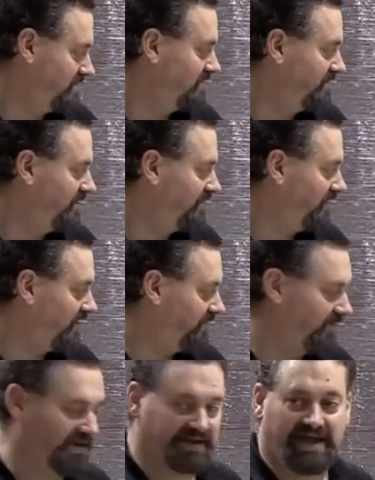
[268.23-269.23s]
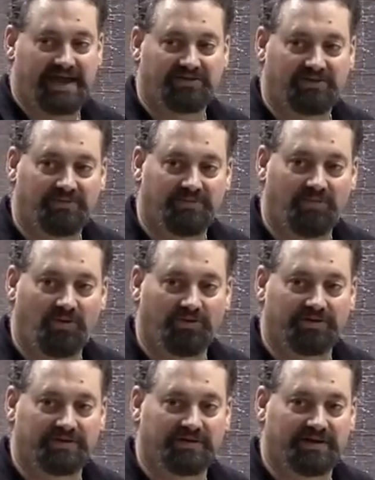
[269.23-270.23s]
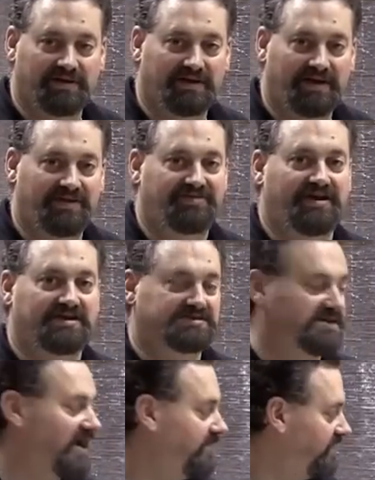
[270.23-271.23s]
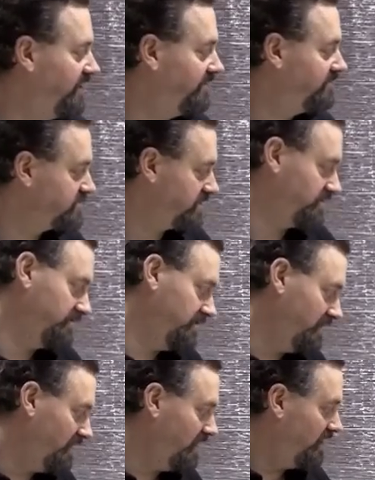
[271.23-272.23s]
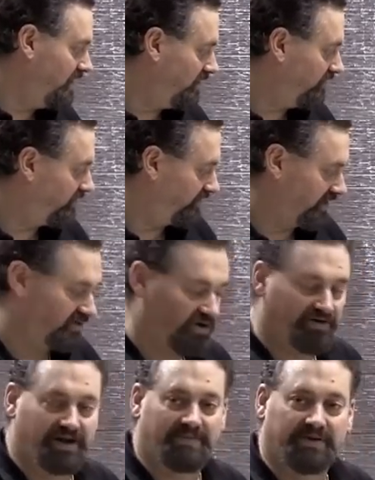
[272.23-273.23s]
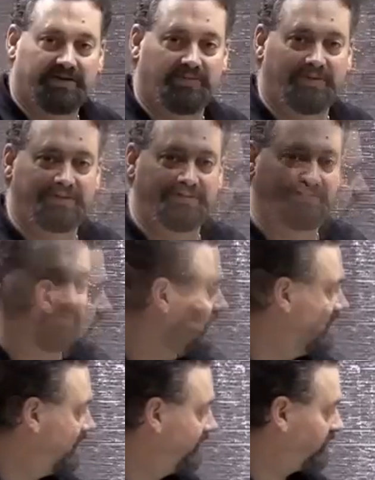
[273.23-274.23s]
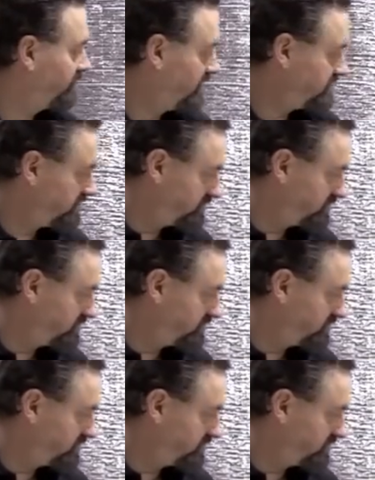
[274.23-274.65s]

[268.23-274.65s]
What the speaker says: The router bit can handle more than 8,000 RPM, so I've got that dialed up a little bit. I've got dust